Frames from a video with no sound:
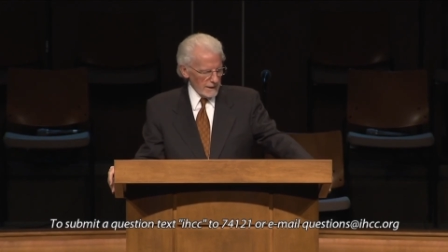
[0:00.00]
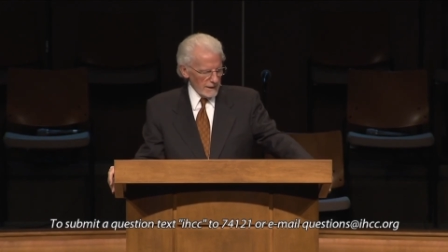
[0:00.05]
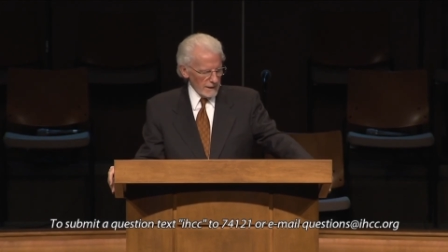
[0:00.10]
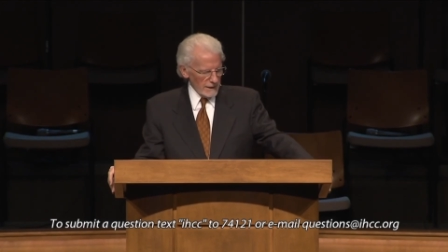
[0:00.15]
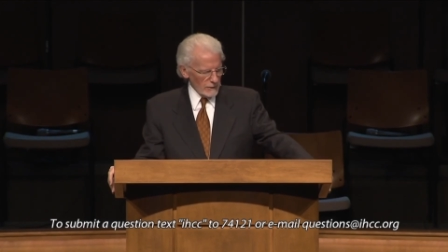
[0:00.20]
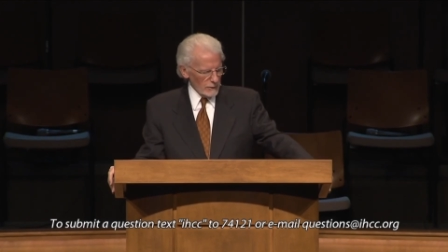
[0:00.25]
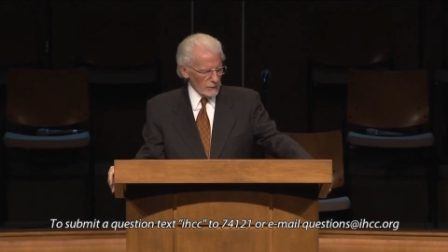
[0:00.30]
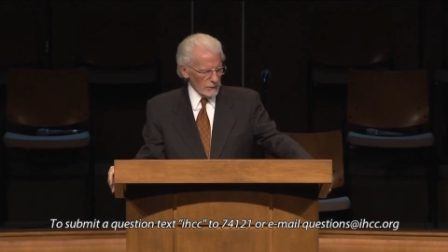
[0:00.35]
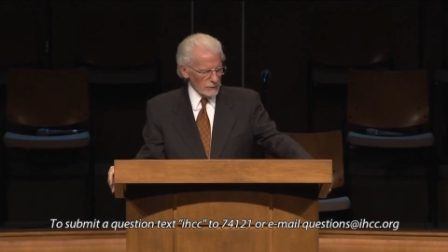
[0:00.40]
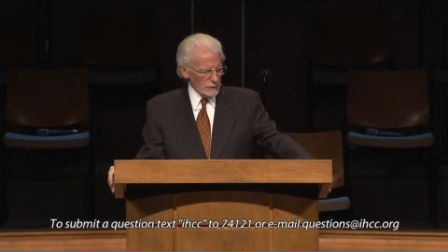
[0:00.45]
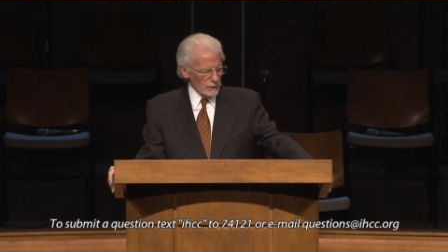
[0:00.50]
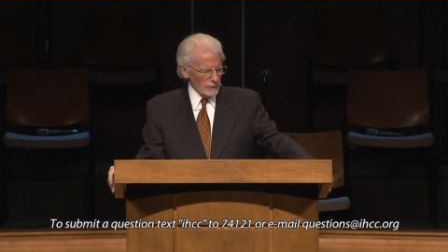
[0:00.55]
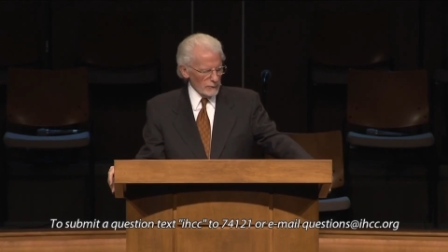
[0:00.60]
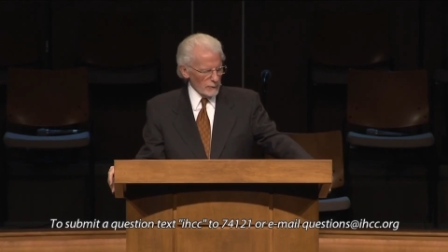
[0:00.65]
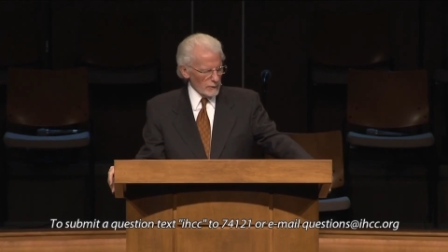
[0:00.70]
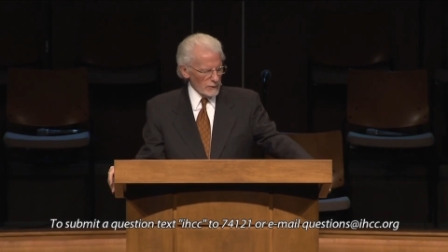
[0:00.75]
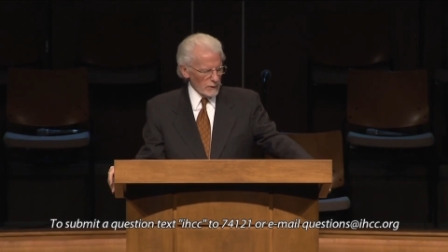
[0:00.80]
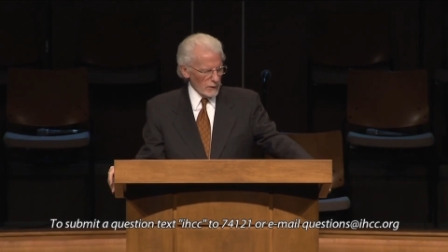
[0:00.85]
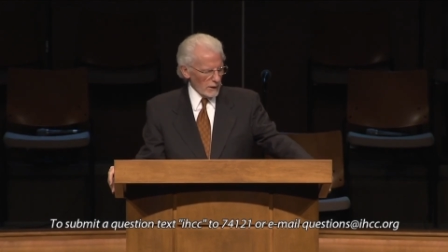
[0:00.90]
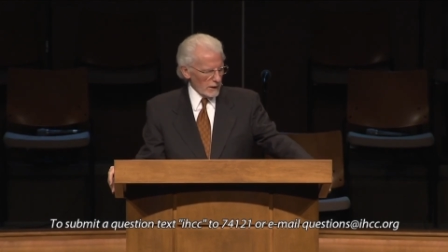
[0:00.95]
And Lord, you've
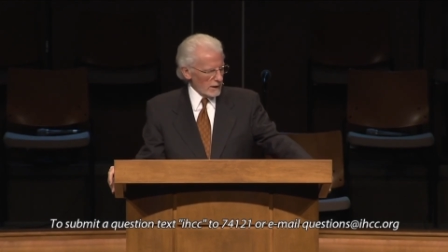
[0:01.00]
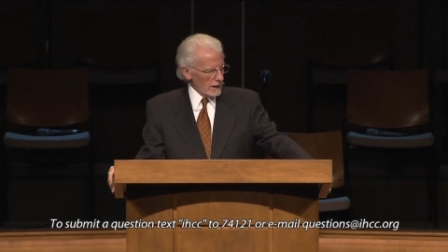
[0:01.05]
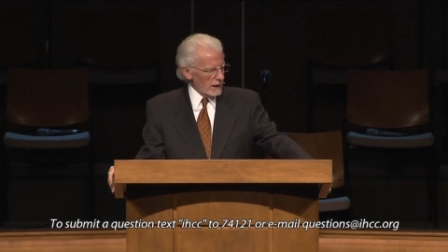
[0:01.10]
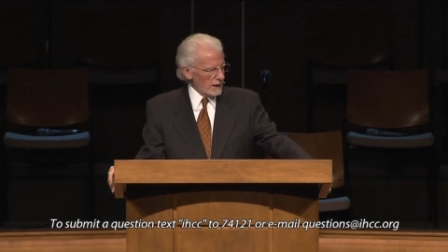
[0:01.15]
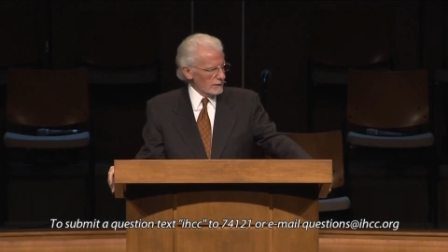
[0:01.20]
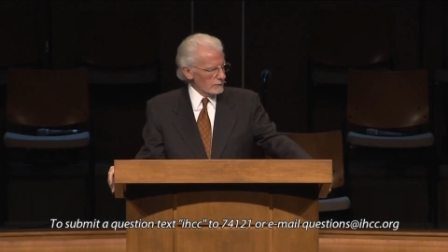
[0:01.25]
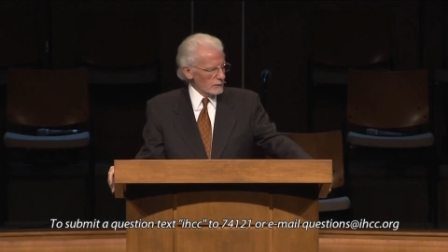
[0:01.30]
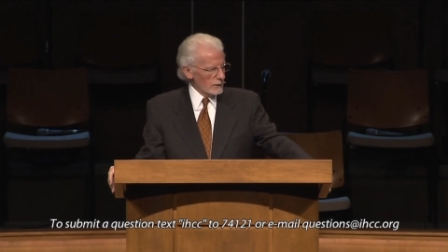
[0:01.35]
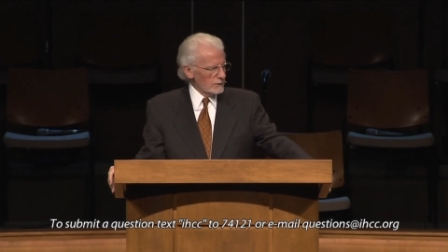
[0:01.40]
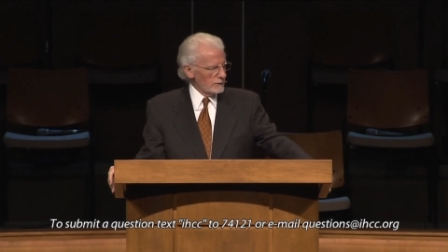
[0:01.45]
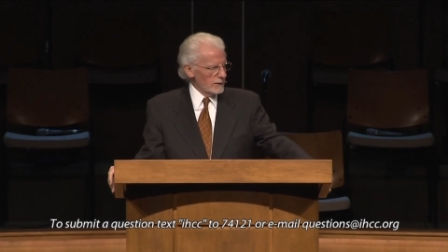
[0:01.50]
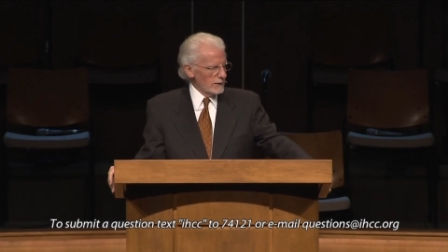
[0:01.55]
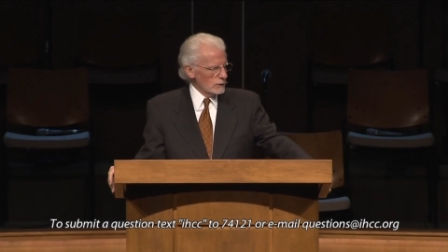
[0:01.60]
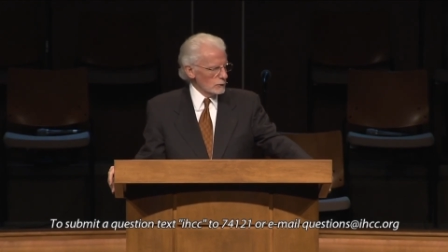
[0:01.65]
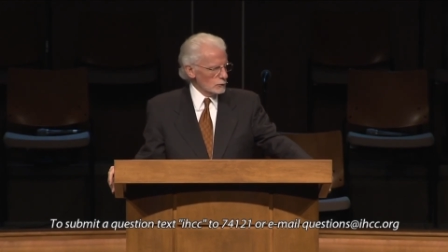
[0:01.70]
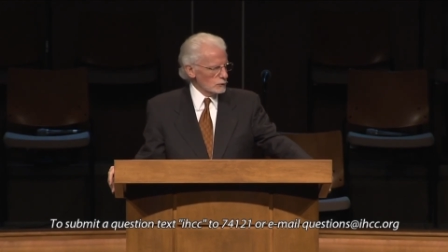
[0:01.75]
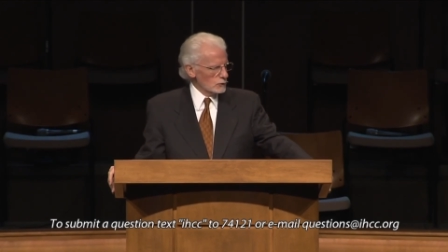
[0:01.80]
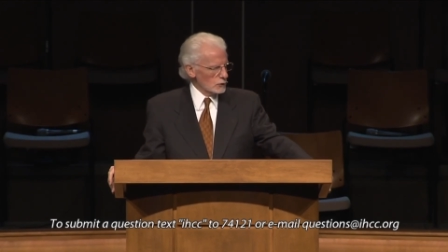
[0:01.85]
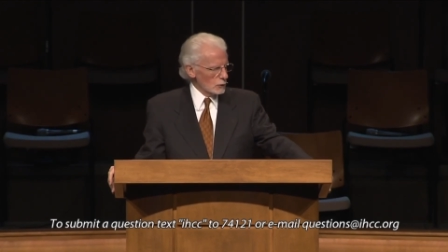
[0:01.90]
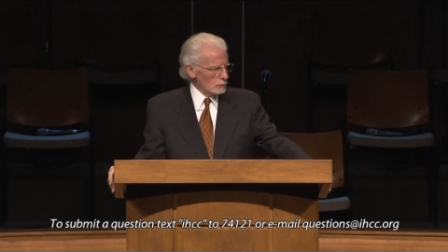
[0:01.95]
re, uh,
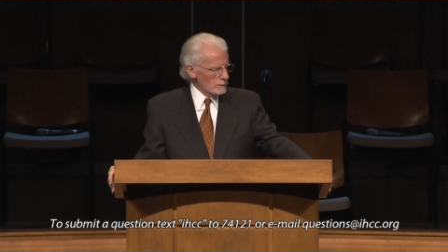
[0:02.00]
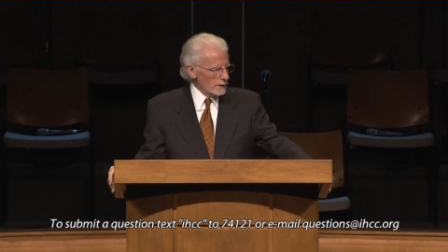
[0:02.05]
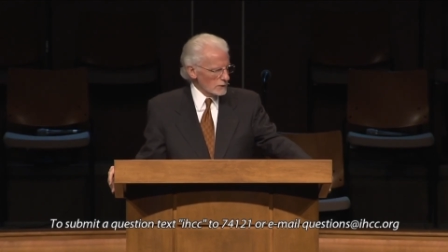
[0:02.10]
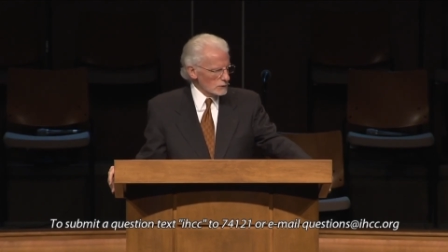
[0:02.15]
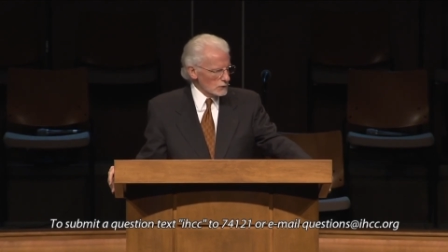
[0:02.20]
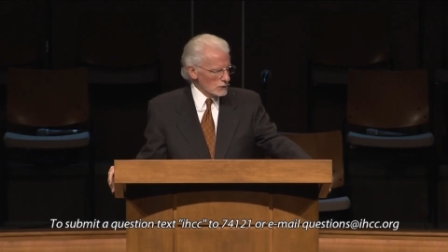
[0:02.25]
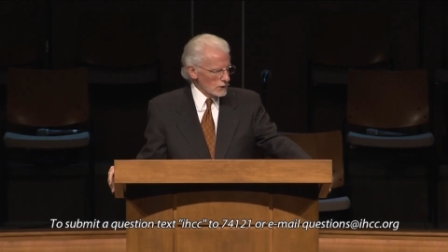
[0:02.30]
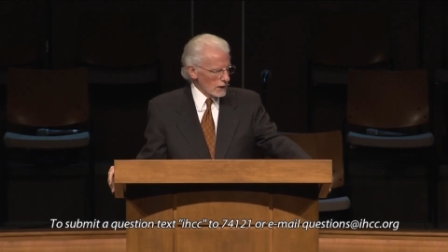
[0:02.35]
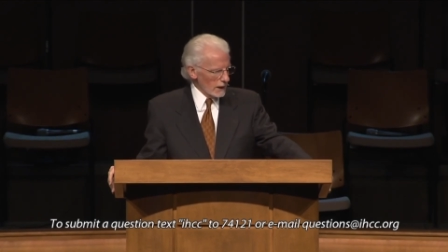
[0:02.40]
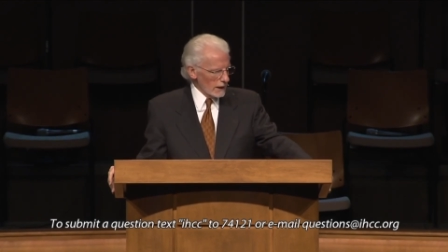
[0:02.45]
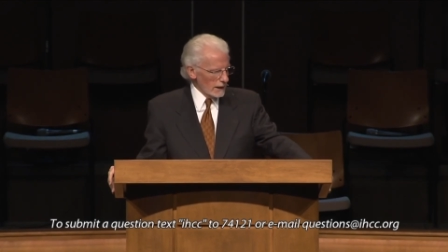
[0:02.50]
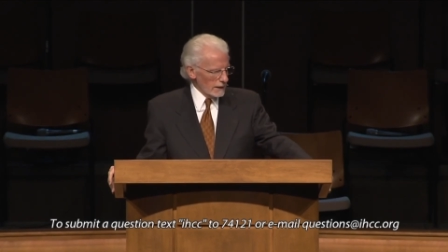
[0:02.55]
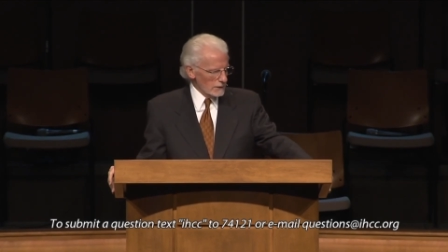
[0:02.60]
revealed so much to